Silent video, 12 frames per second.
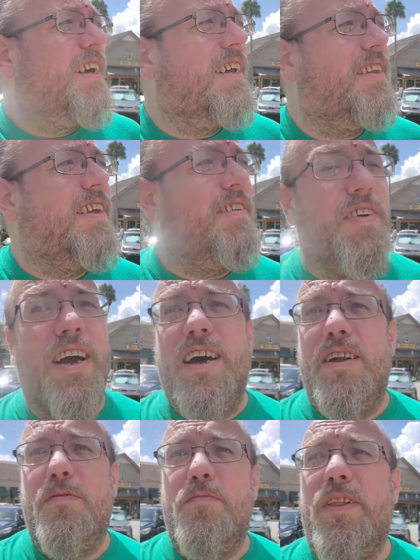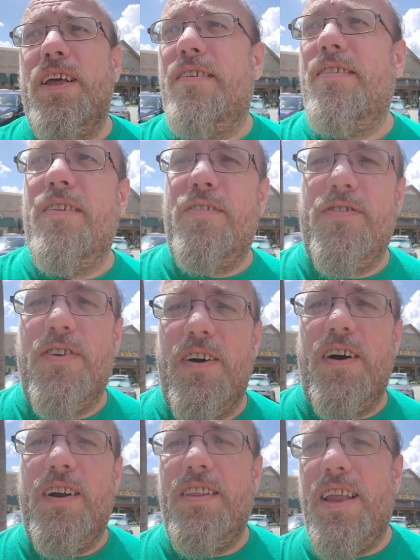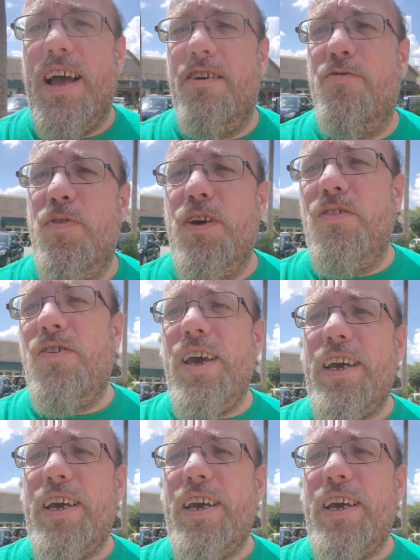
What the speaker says: They've got places for live music.